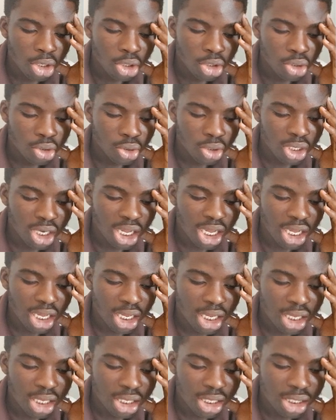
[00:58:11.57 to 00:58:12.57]
So
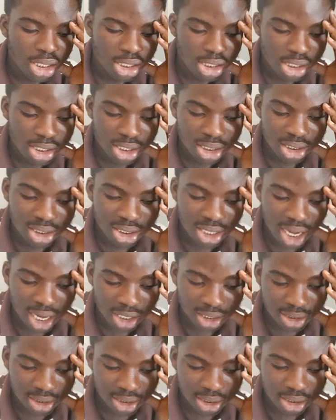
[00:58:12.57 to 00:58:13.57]
these
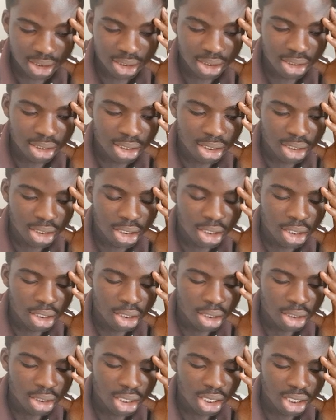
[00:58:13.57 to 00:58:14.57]
tags,
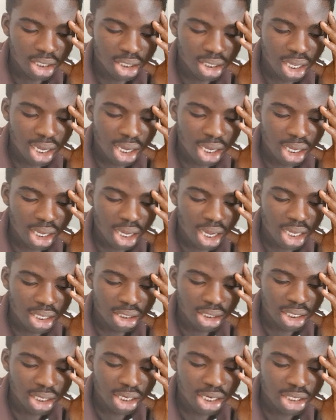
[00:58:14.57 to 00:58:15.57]
they tag
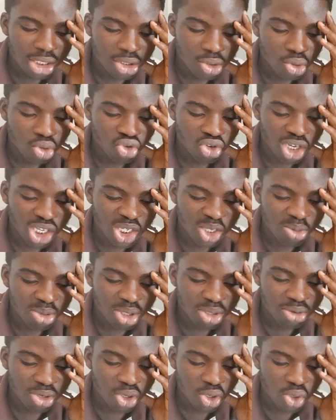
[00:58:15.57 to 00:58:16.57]
antennas to
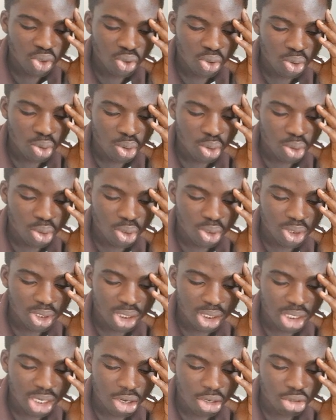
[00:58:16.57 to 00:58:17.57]
transmit radio
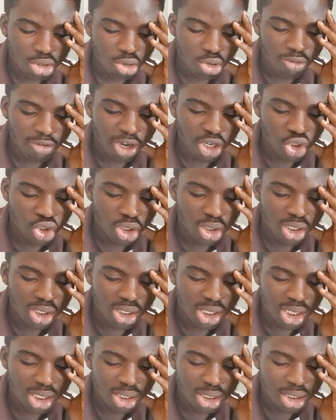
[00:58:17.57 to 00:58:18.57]
signals over short
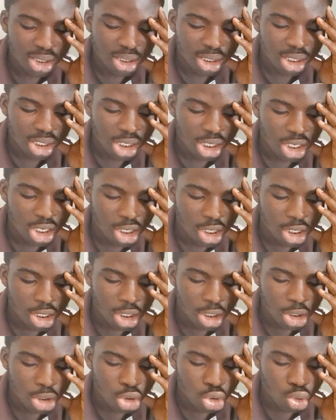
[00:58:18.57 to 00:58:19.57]
distances
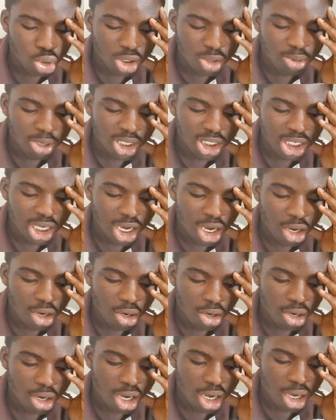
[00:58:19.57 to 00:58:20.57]
to special